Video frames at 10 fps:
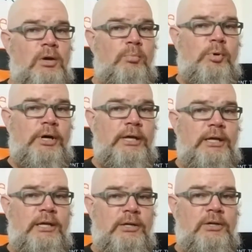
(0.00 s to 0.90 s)

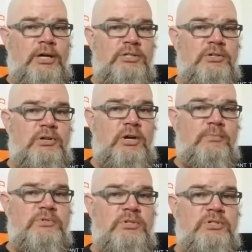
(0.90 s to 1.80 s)
but it'll also
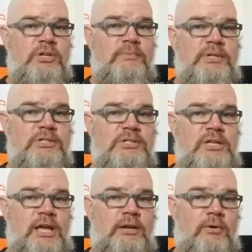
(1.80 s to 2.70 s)
help to some
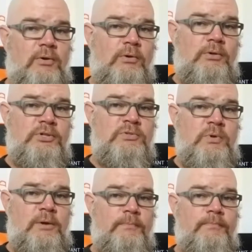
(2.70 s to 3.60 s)
extent on the
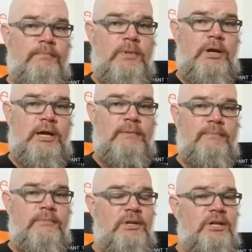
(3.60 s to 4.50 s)
swim. All right,
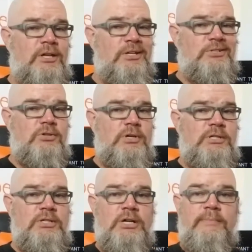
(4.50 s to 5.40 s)
let's go ahead
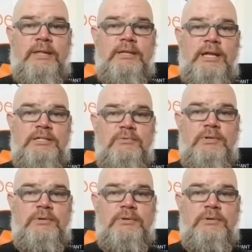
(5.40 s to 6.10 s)
and talk about the next one.